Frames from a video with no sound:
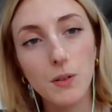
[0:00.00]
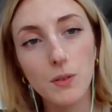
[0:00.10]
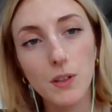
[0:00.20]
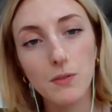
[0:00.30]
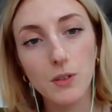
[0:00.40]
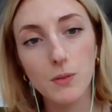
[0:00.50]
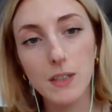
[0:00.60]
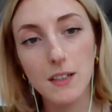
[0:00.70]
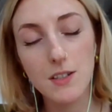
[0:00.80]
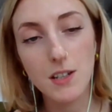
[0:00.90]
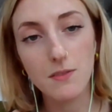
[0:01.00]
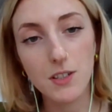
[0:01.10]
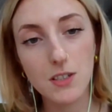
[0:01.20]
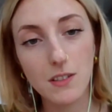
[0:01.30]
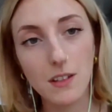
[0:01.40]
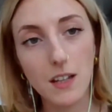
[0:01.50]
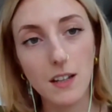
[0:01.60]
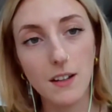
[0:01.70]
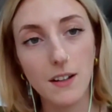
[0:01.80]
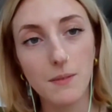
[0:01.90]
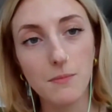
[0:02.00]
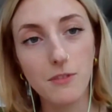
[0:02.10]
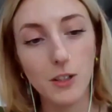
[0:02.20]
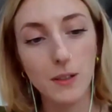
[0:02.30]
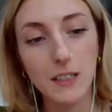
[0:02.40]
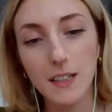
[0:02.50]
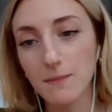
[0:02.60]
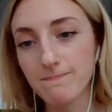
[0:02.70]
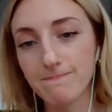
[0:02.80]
calling for with energy efficiency following that.